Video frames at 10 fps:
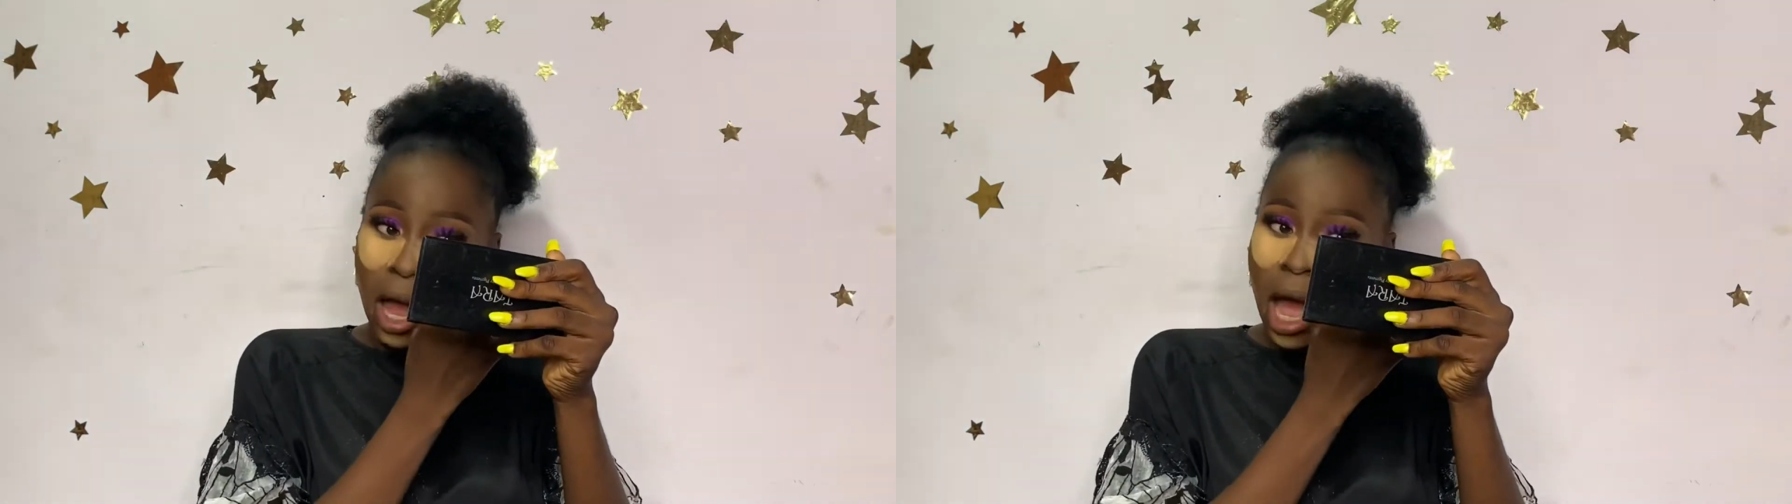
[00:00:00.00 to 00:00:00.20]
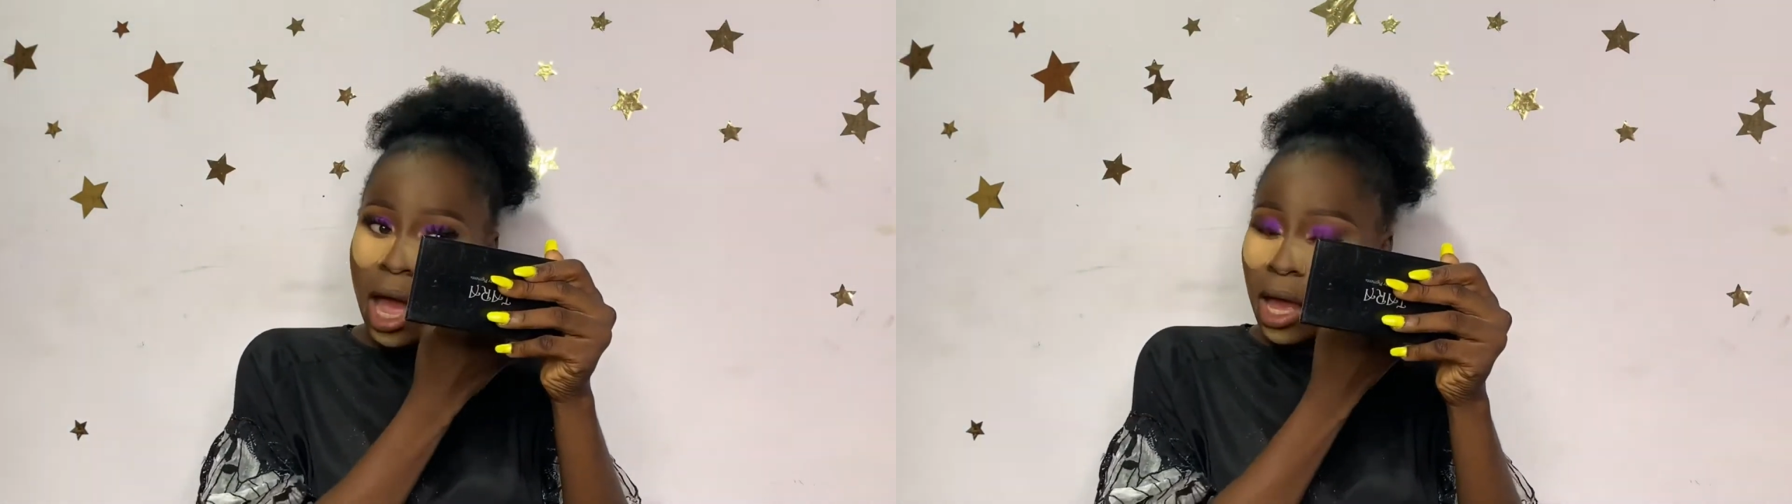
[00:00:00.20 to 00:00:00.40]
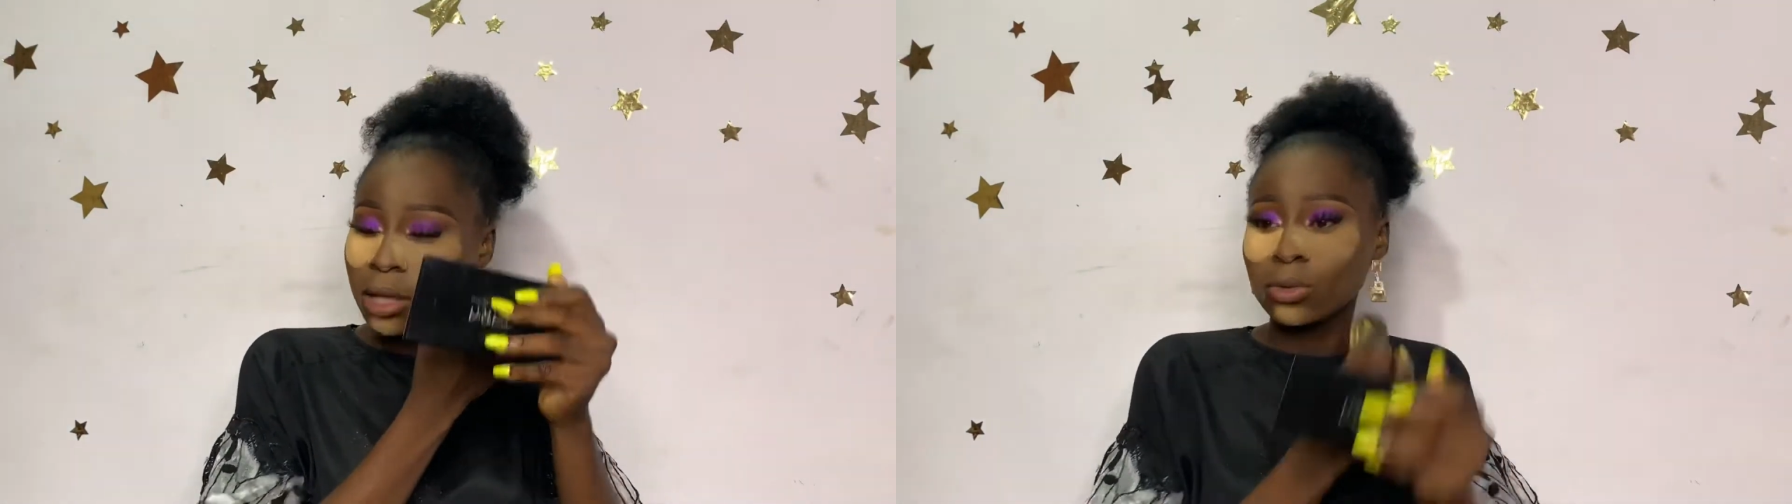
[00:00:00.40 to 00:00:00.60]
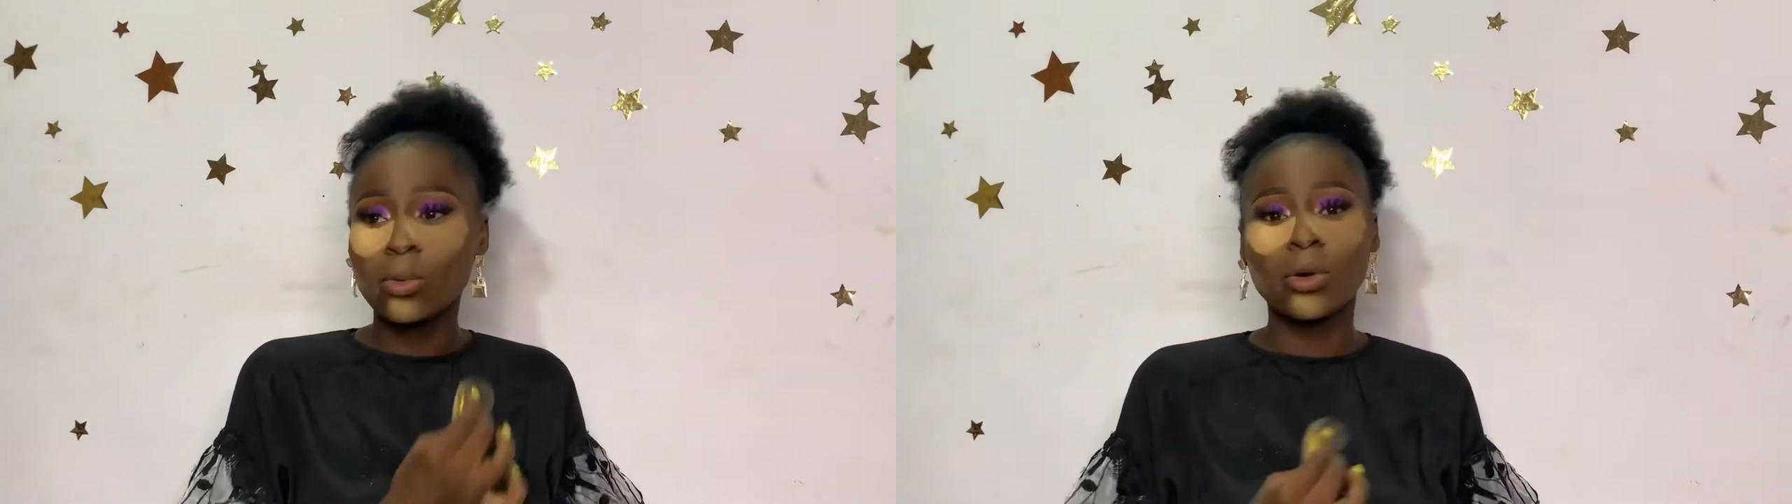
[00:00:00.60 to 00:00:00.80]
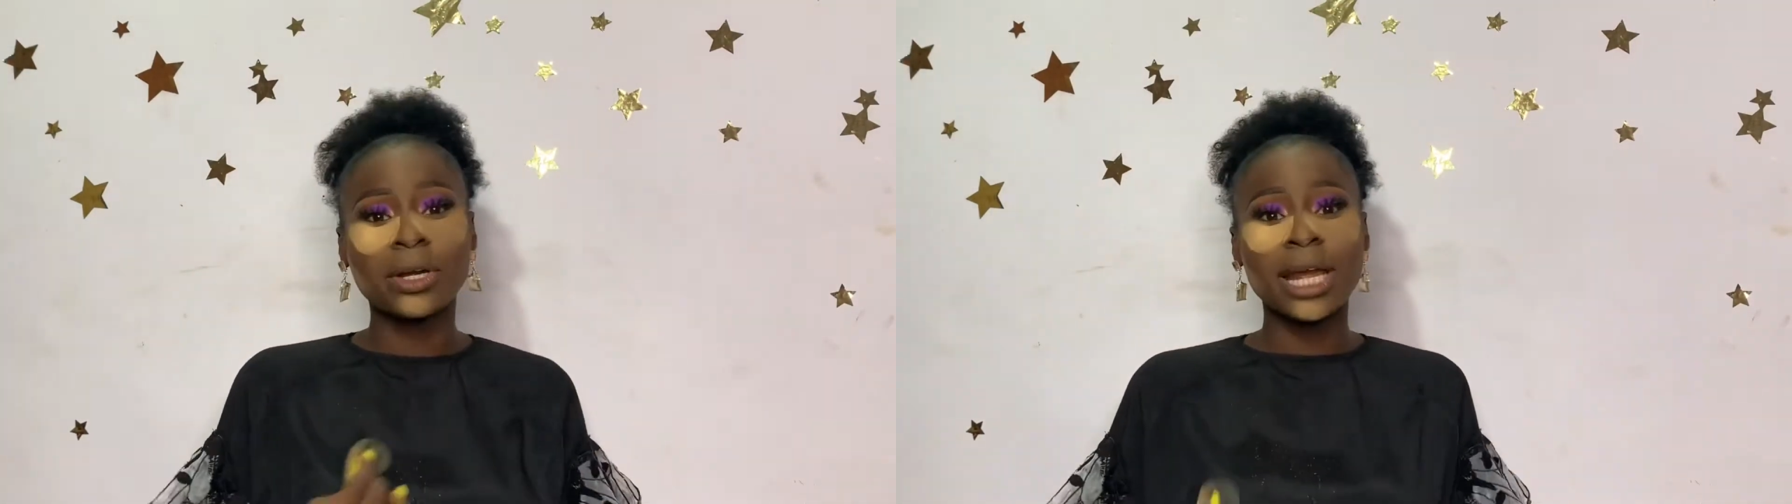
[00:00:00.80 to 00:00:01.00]
uh-uh don't
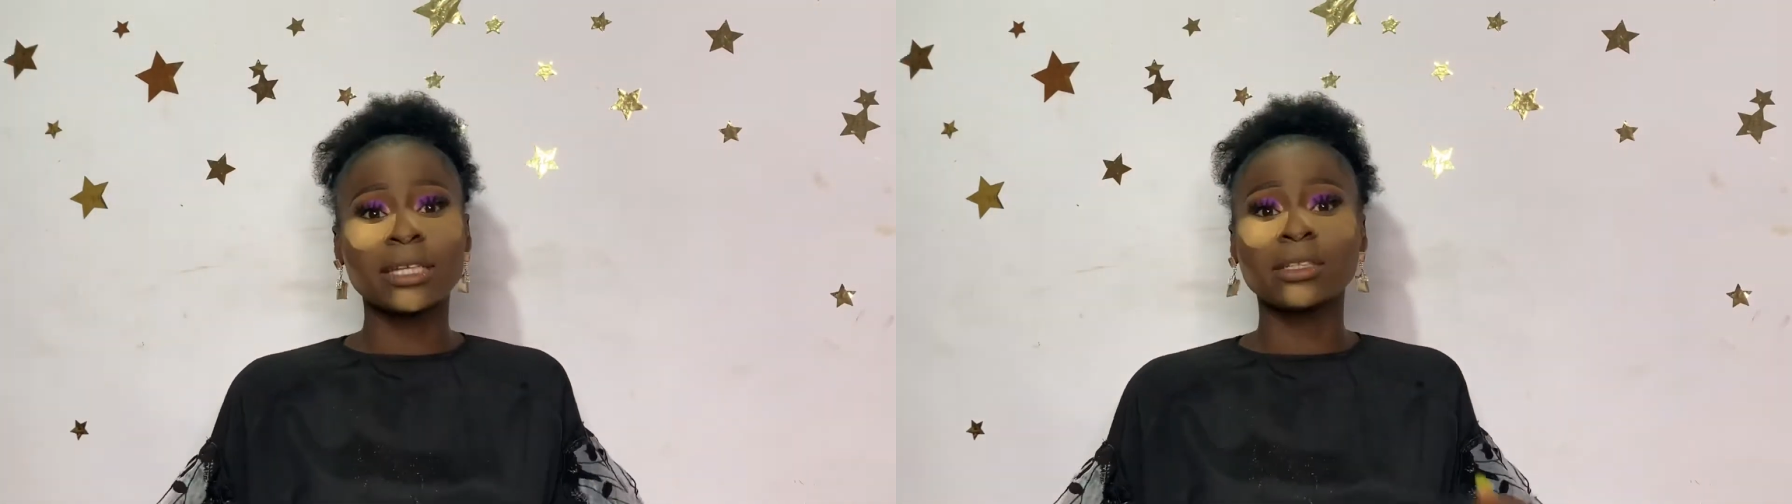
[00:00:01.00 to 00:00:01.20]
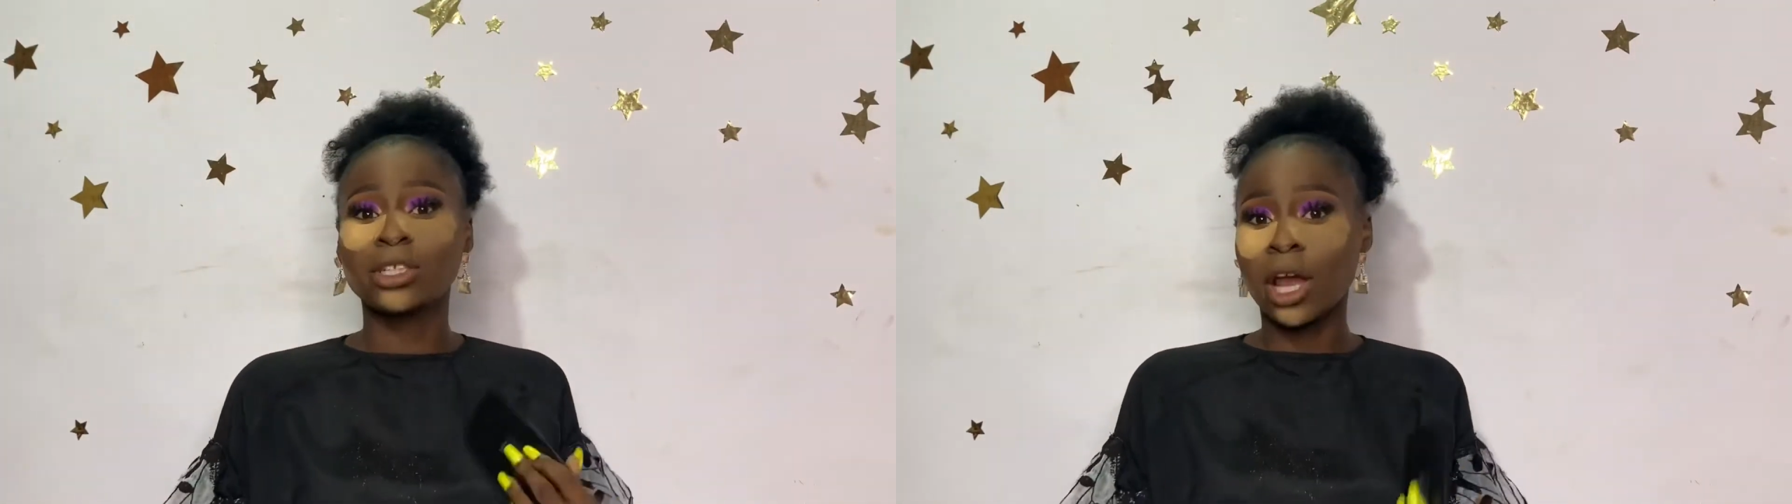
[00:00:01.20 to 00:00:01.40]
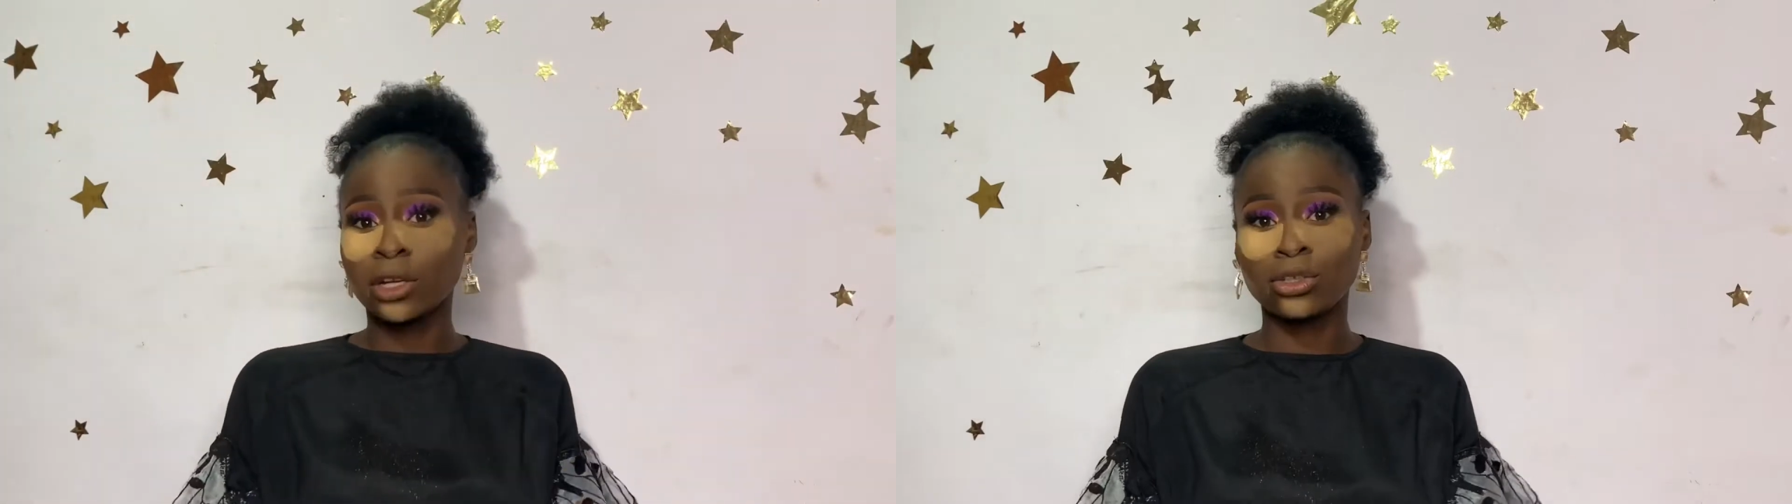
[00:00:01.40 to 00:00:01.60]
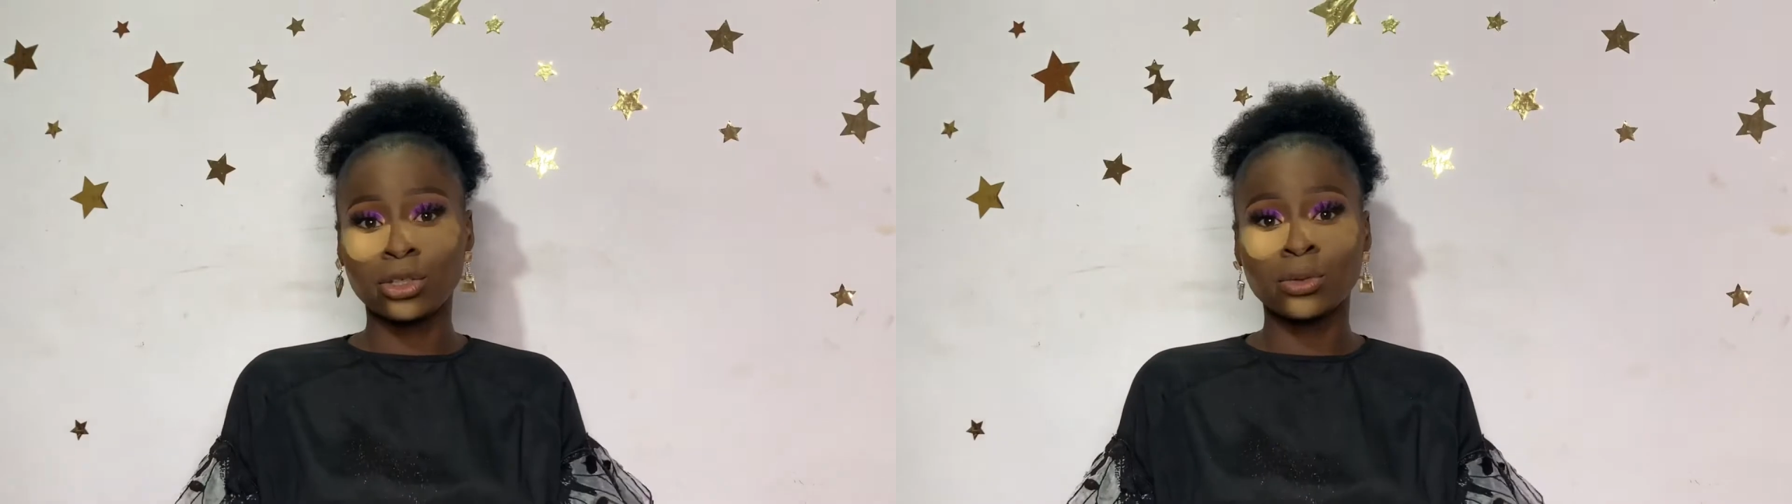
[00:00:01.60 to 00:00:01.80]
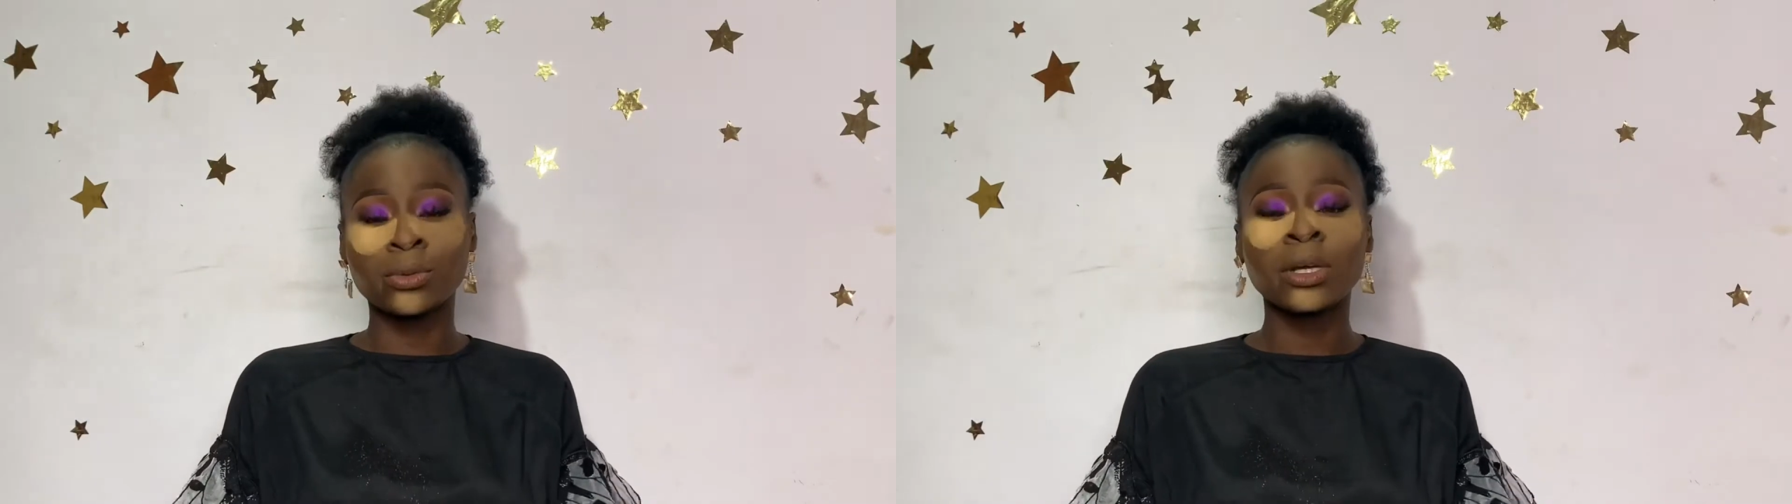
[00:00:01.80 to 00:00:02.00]
worry i didn't charge you